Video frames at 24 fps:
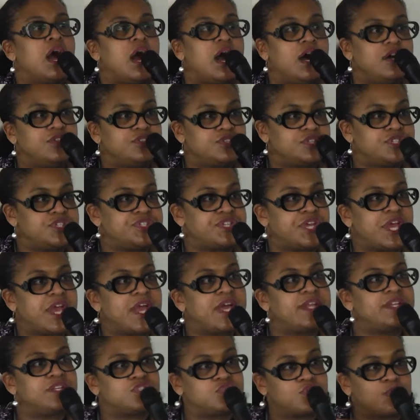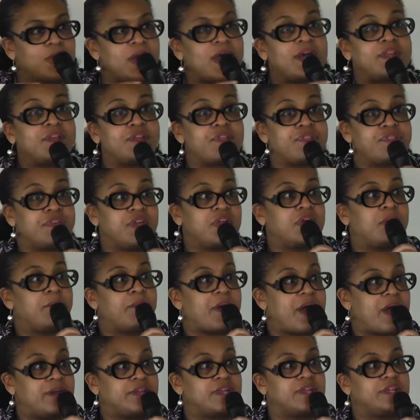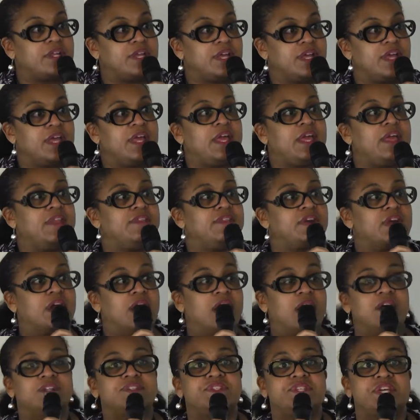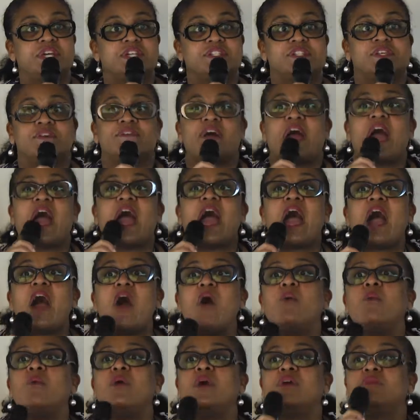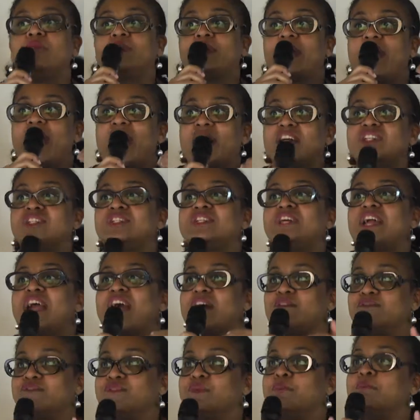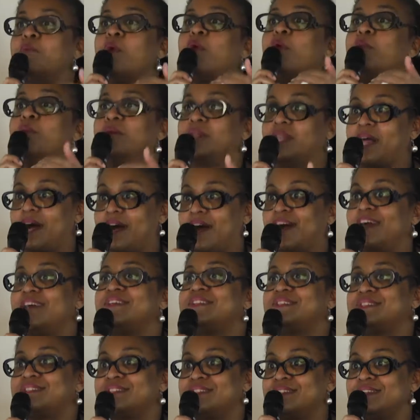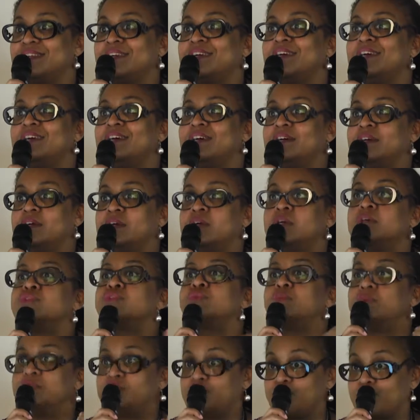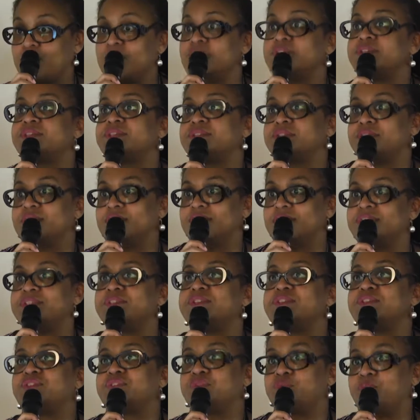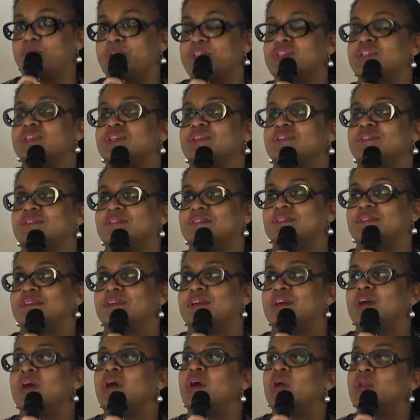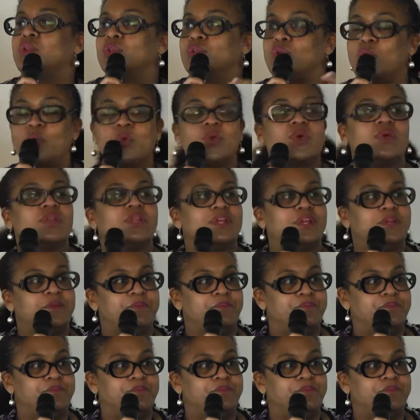understand and try to think about it in the context of how one would actually have to mobilize to address the situation locally,